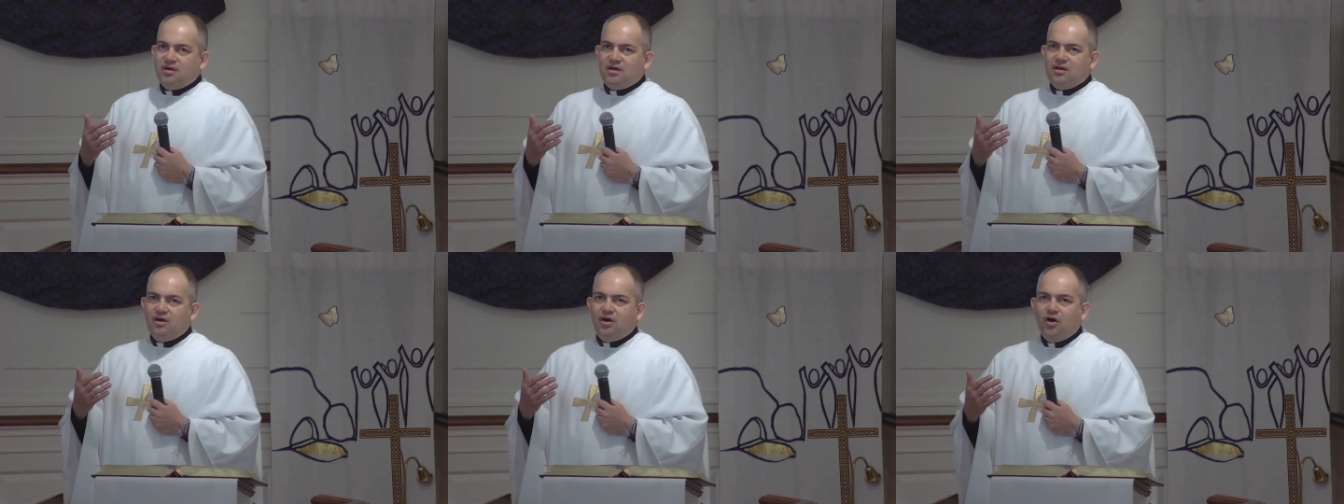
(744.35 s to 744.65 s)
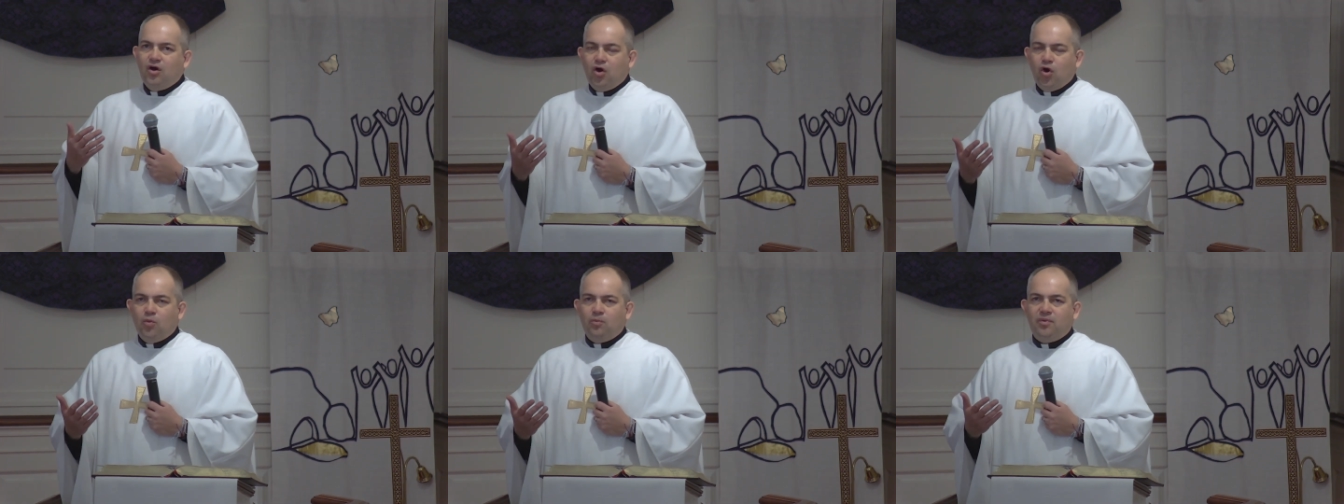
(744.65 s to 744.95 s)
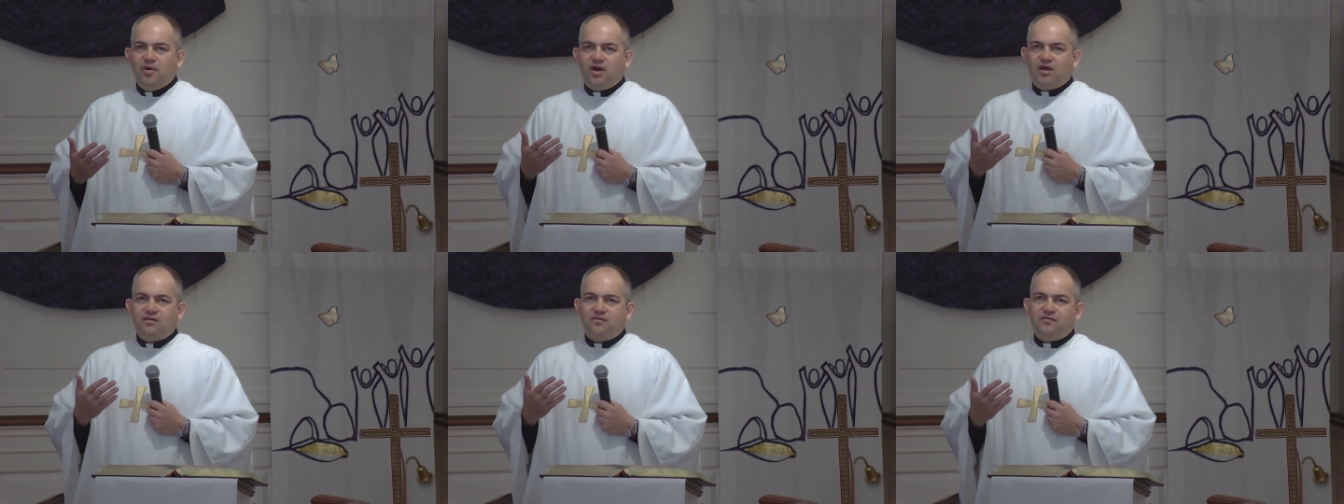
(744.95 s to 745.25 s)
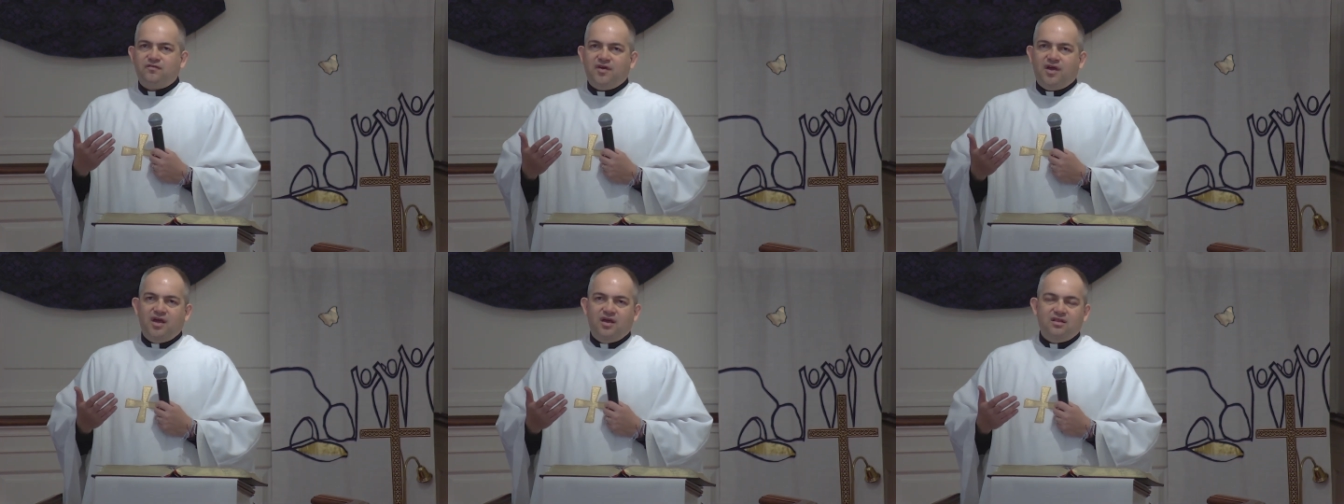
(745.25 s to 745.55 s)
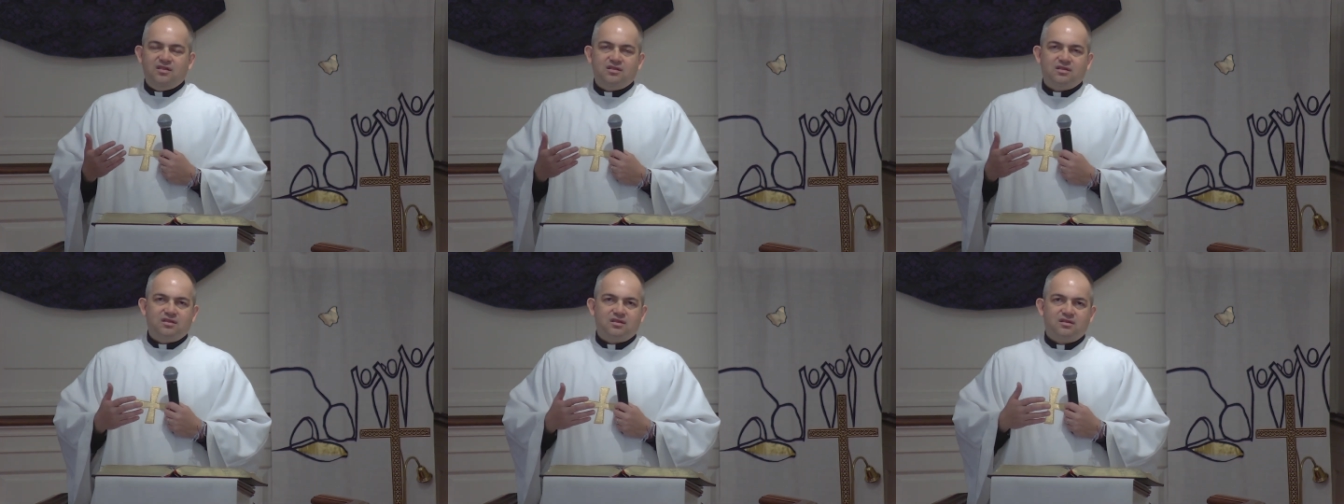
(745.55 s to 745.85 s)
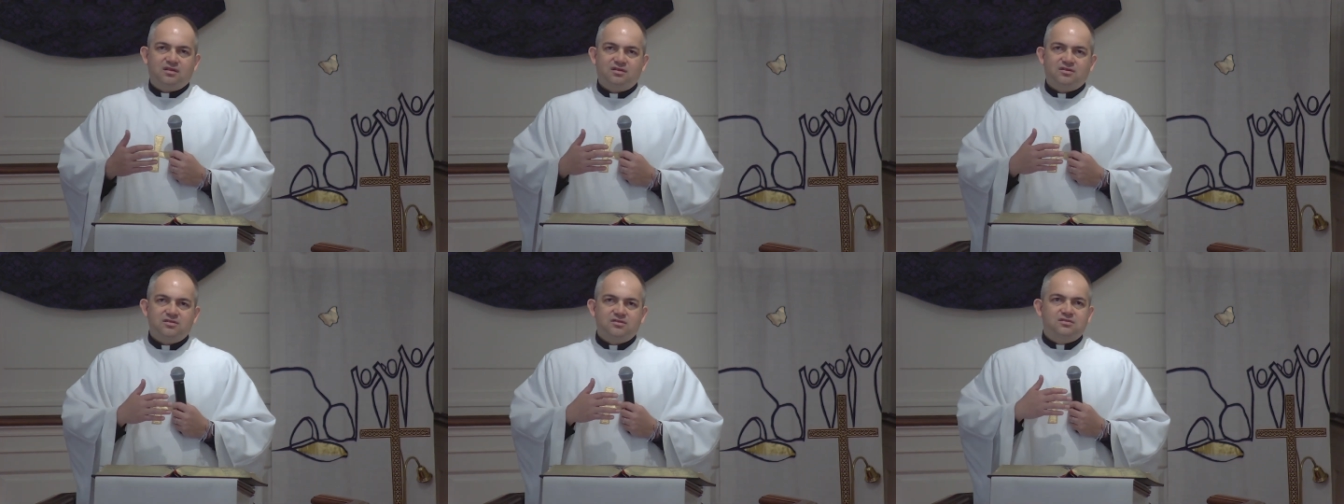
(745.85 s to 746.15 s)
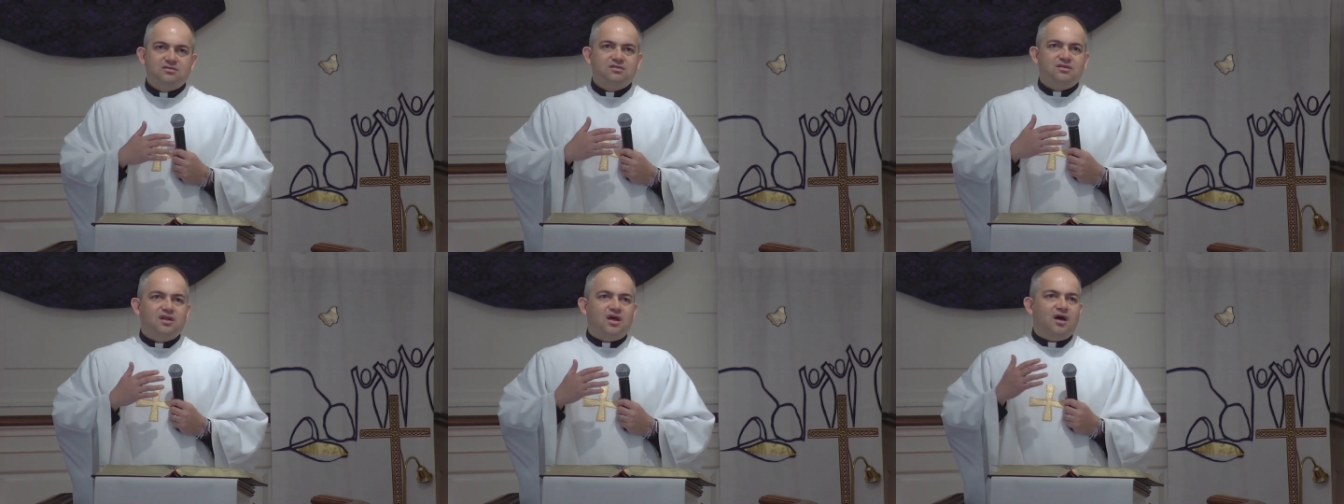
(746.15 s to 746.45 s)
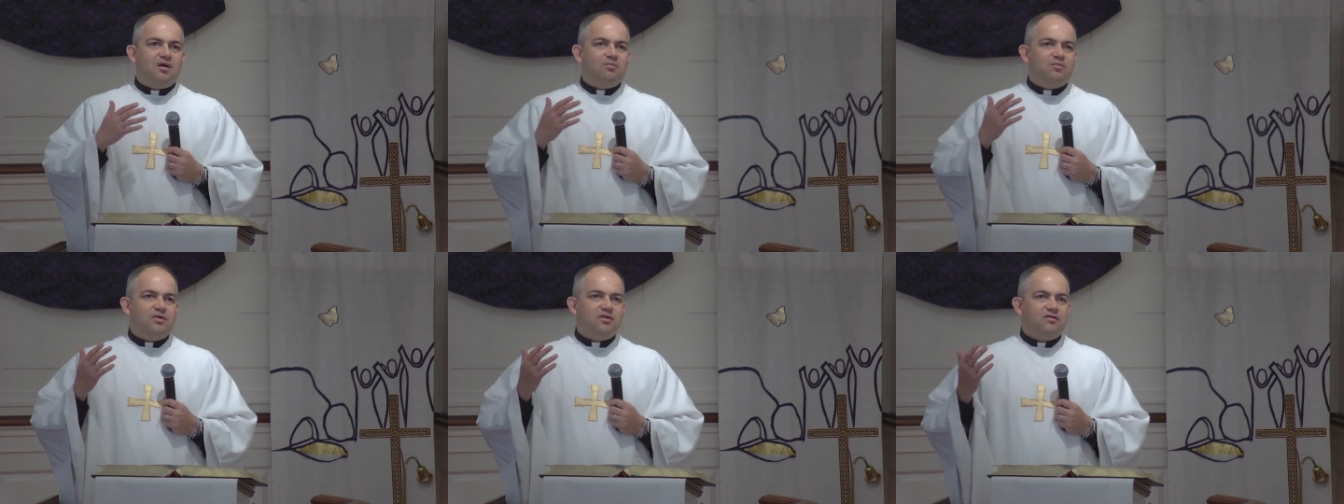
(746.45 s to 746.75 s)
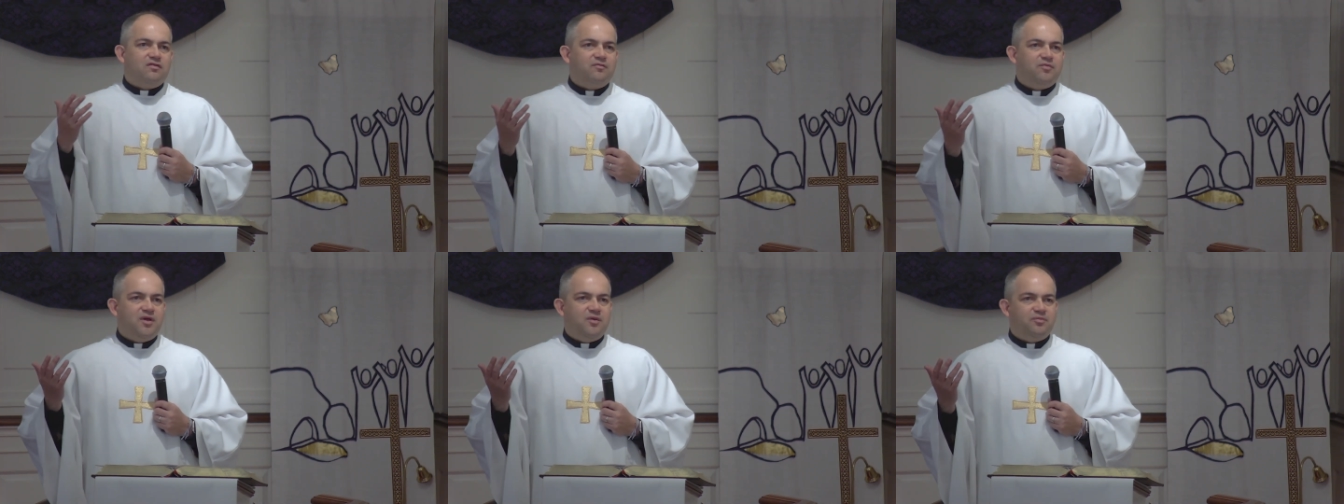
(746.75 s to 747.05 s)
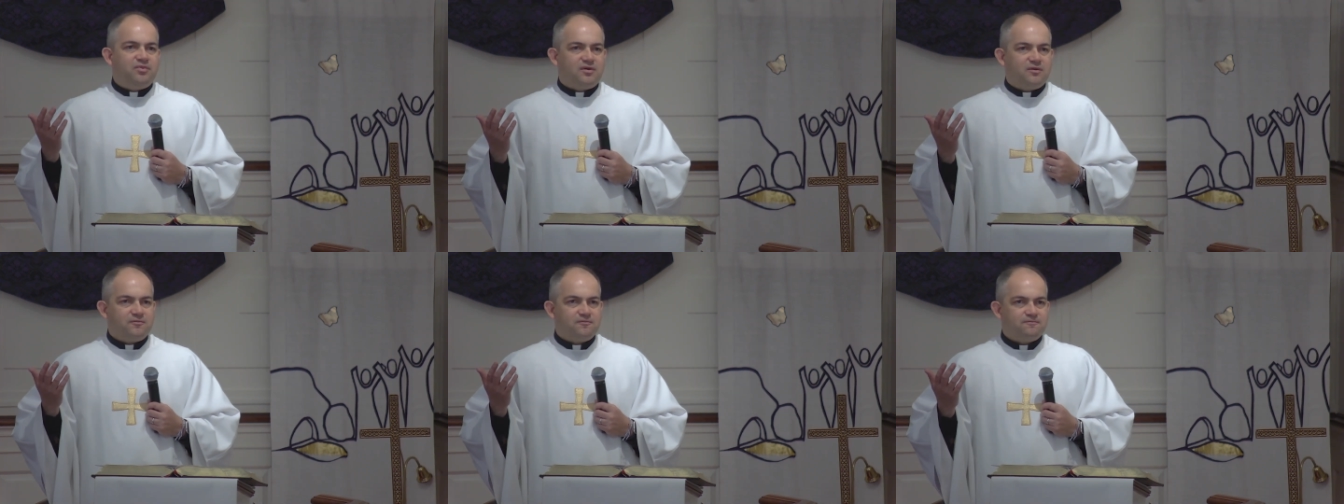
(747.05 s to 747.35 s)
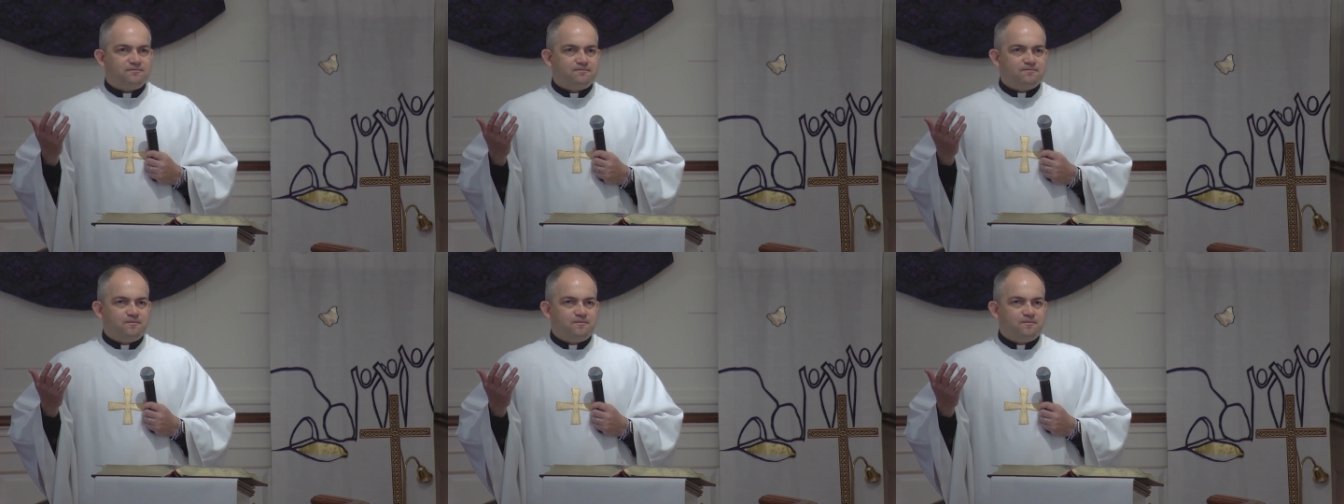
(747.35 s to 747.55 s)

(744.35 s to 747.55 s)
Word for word: and hope and faith to a number of people.